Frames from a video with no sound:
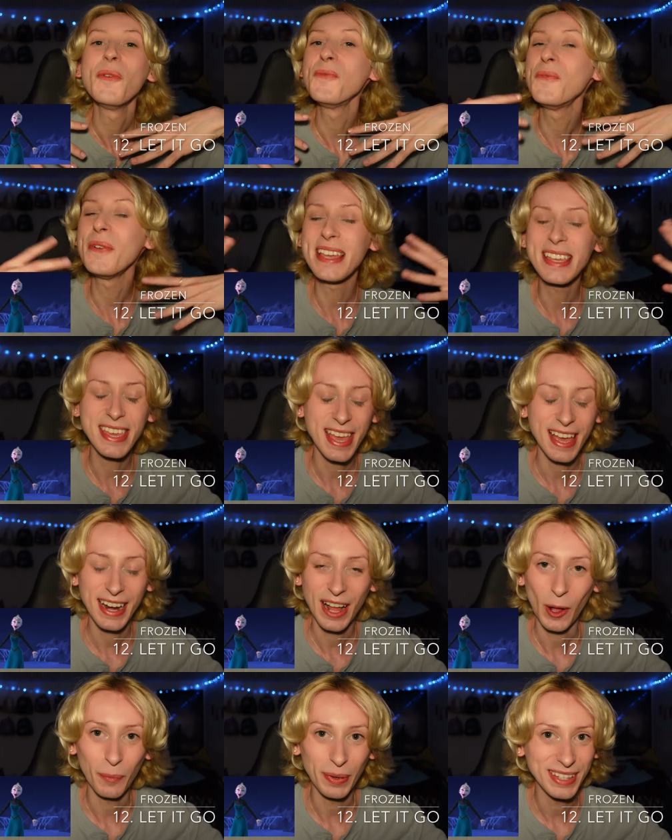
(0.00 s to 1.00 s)
we can't
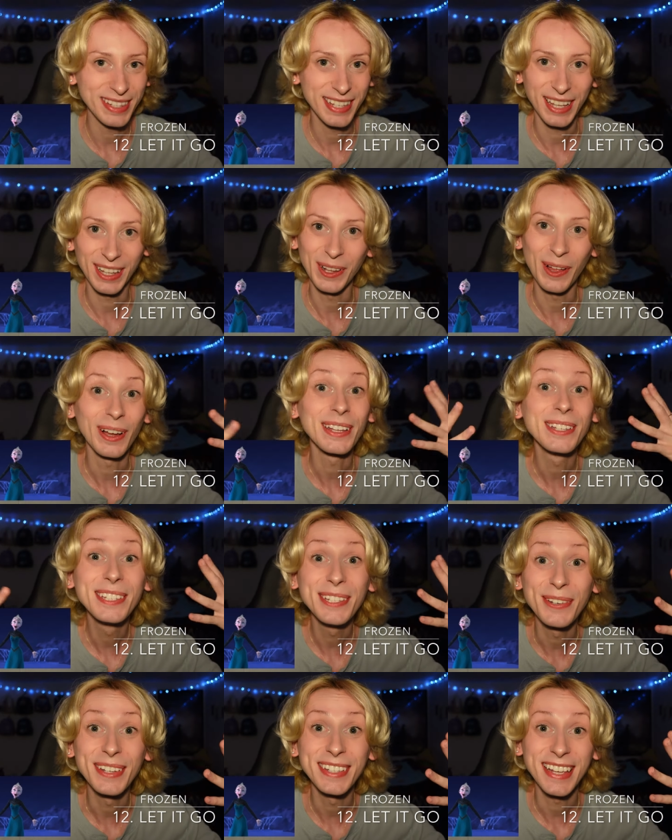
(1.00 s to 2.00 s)
help but sing along as
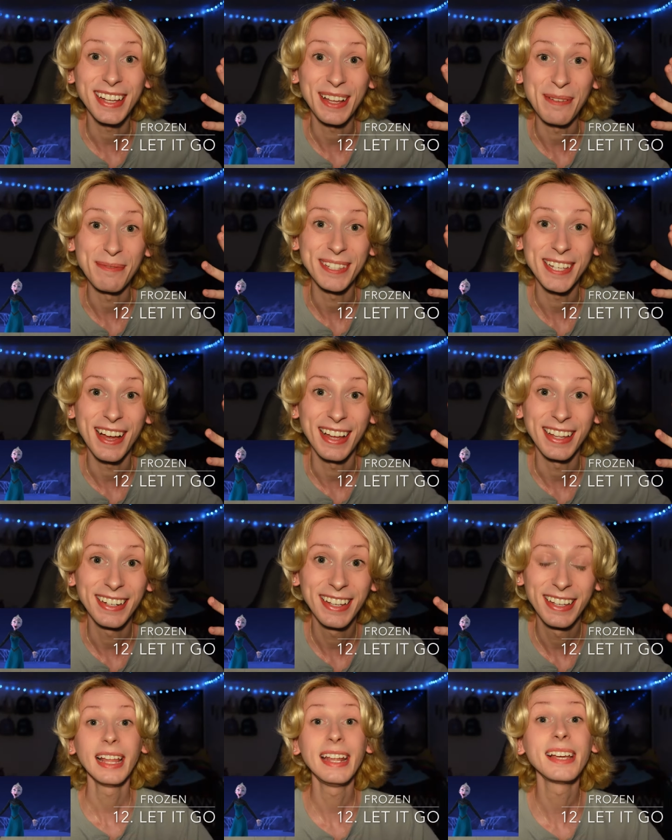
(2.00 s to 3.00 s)
soon as it comes
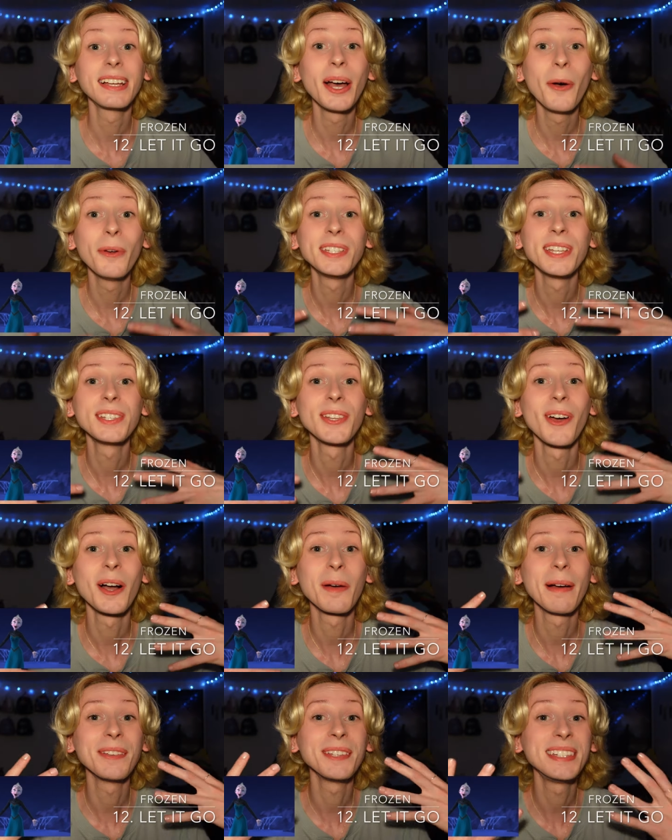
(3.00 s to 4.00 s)
on. Let It Go is a song
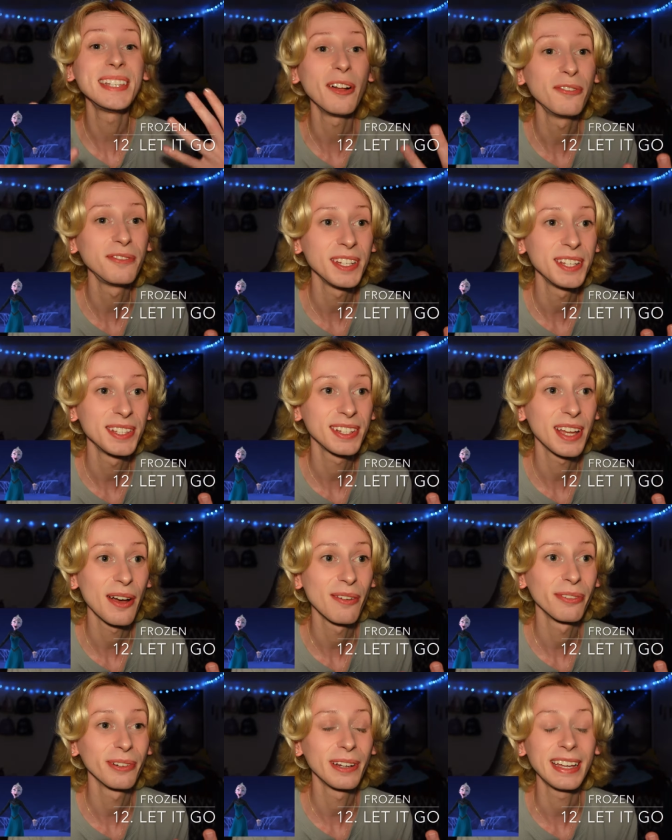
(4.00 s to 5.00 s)
about
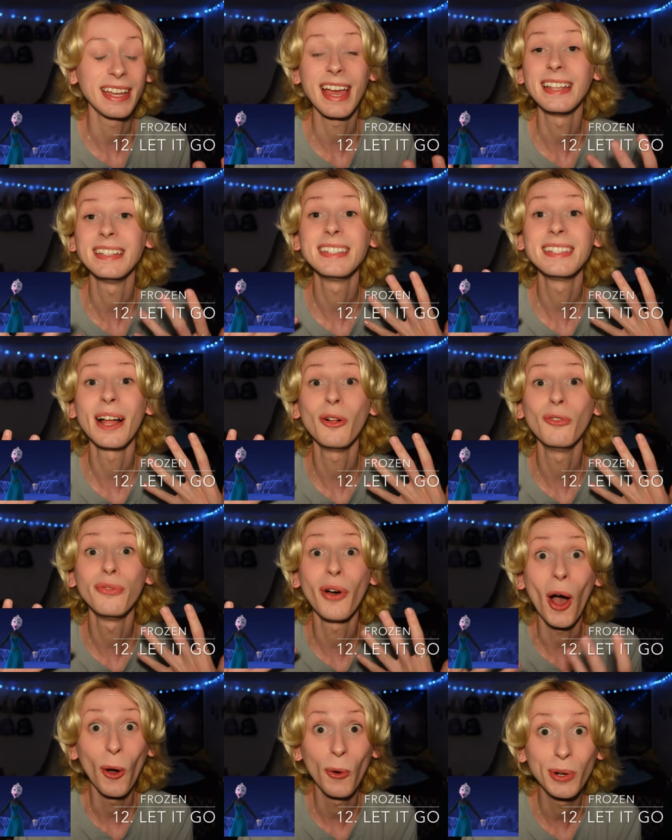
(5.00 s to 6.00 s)
self-discovery and
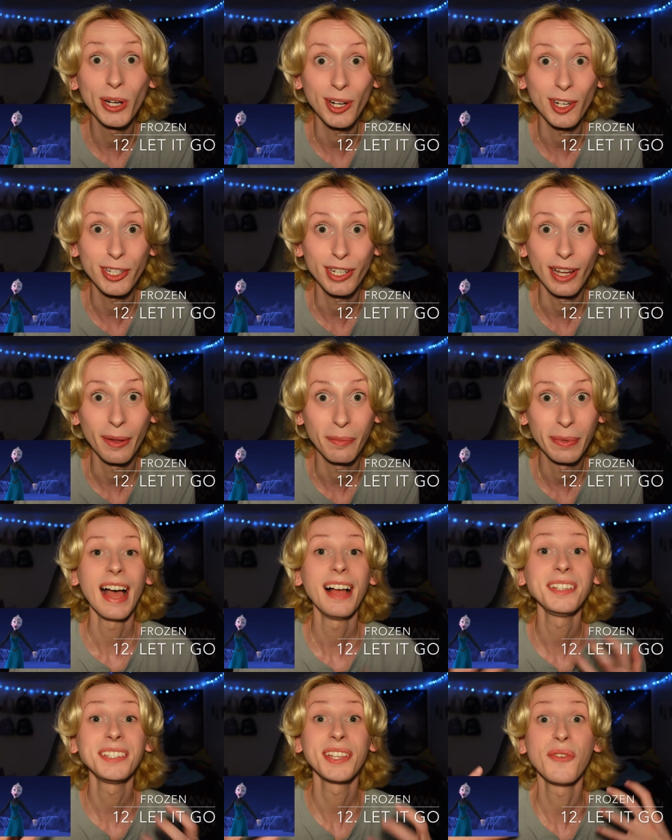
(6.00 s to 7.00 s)
self-ownership.
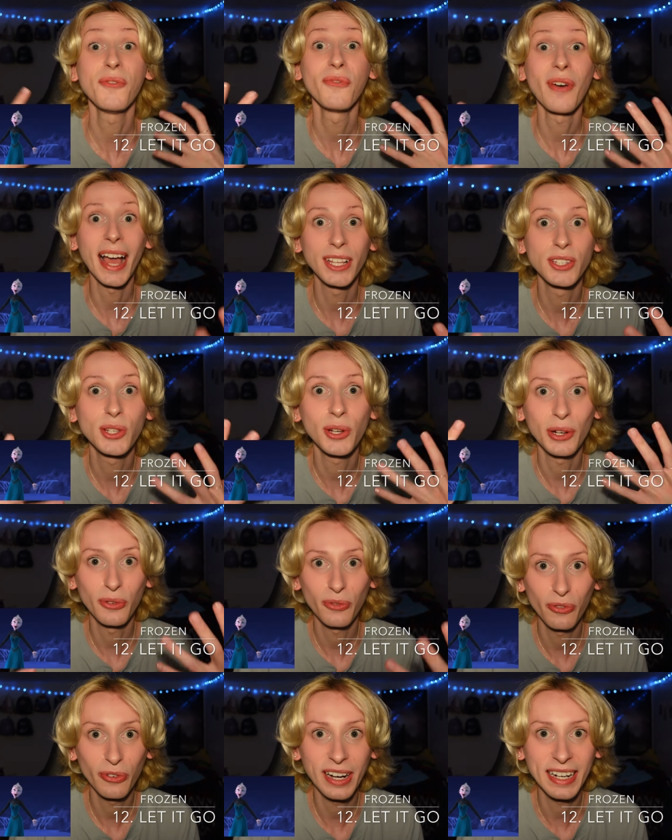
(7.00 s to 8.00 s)
Elsa finds her
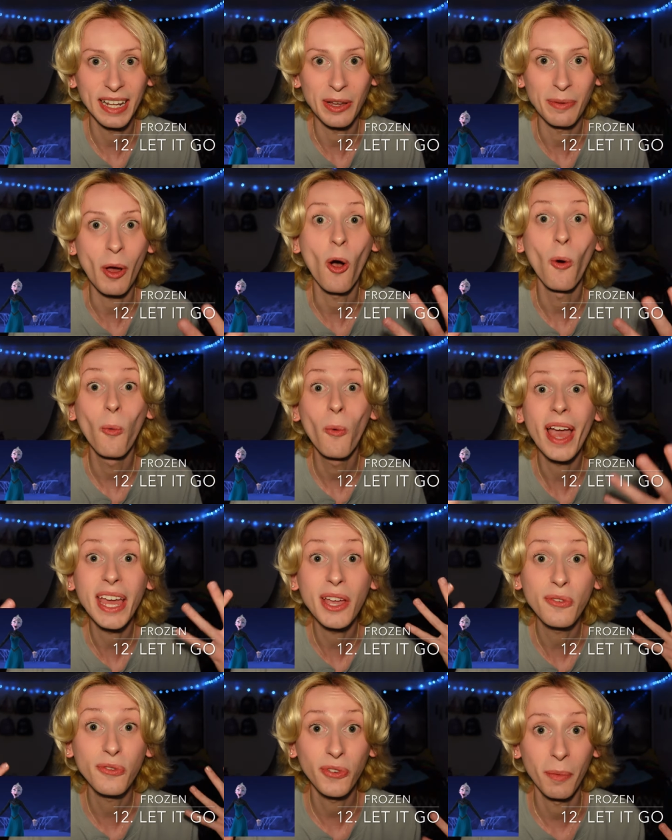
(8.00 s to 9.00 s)
freedom
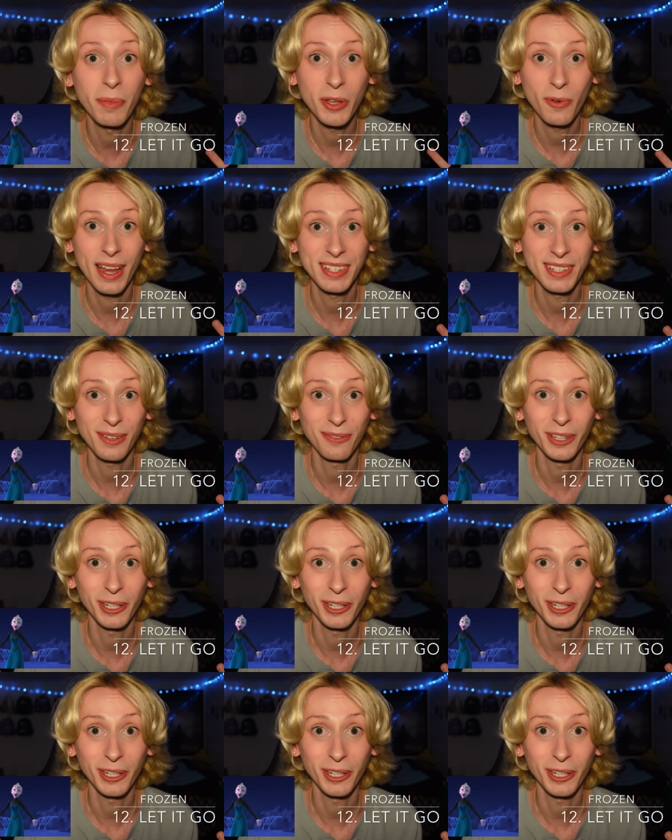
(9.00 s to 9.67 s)
away from the rest of